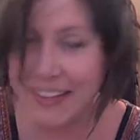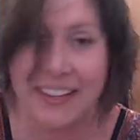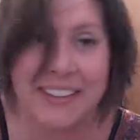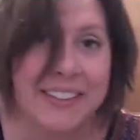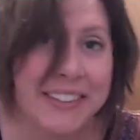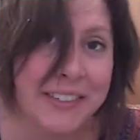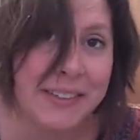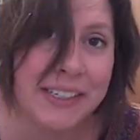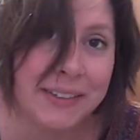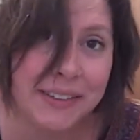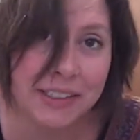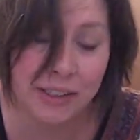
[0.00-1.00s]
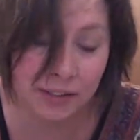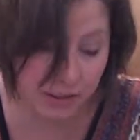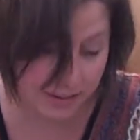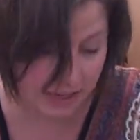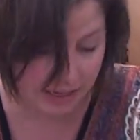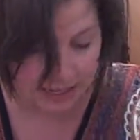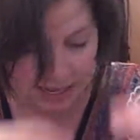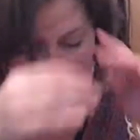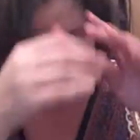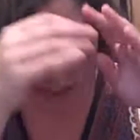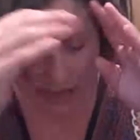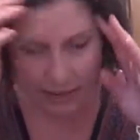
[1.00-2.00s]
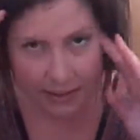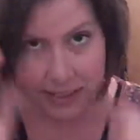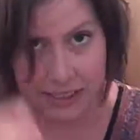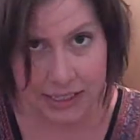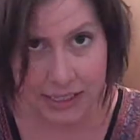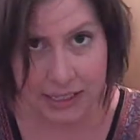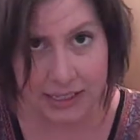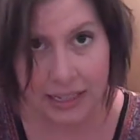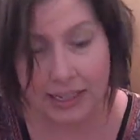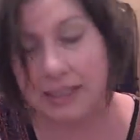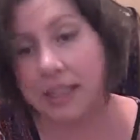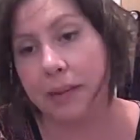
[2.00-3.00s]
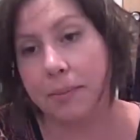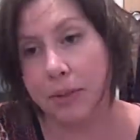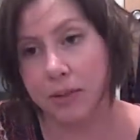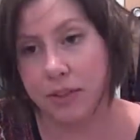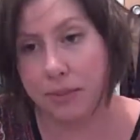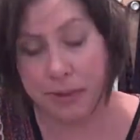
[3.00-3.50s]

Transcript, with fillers: And also has no idea what to do with me. I don't think she's going to dance like Mildred,